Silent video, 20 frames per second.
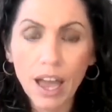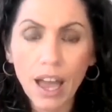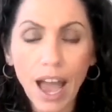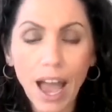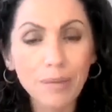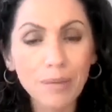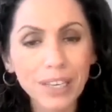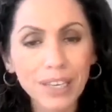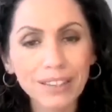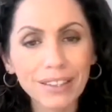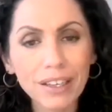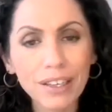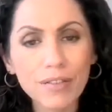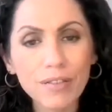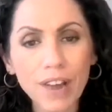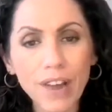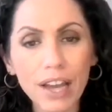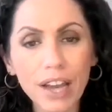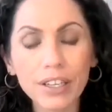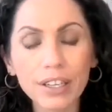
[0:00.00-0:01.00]
I'm killing a
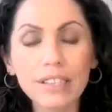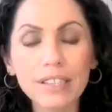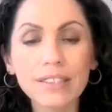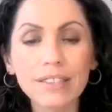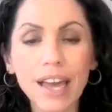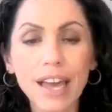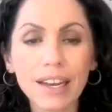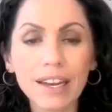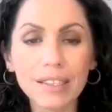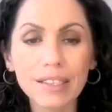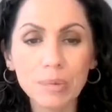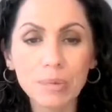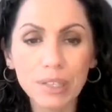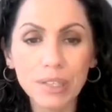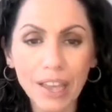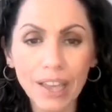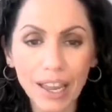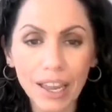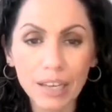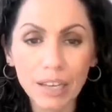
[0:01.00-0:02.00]
virus that has
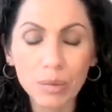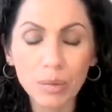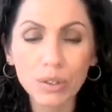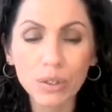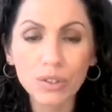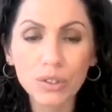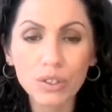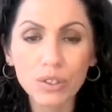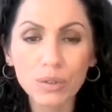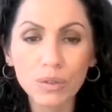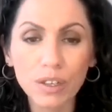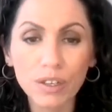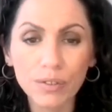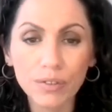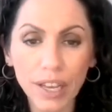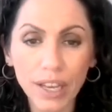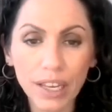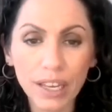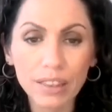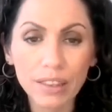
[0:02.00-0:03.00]
been able to
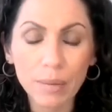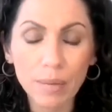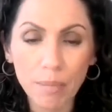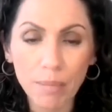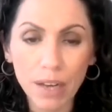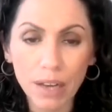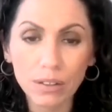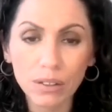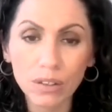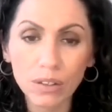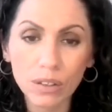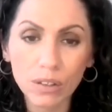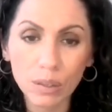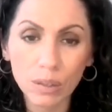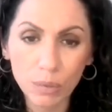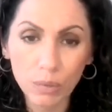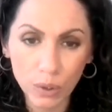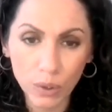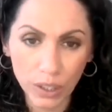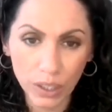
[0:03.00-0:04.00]
evade the medical
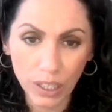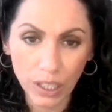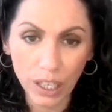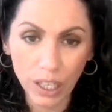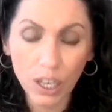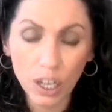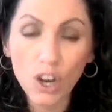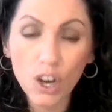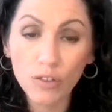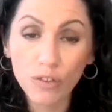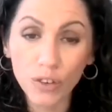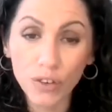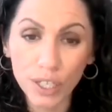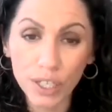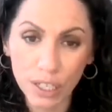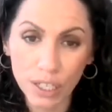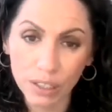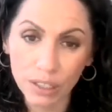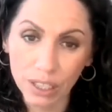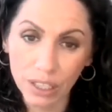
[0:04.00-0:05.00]
community for
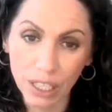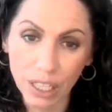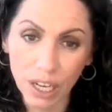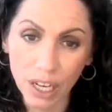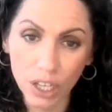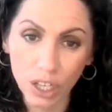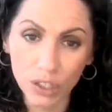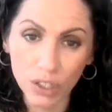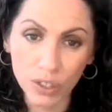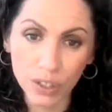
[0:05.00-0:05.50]
nearly 100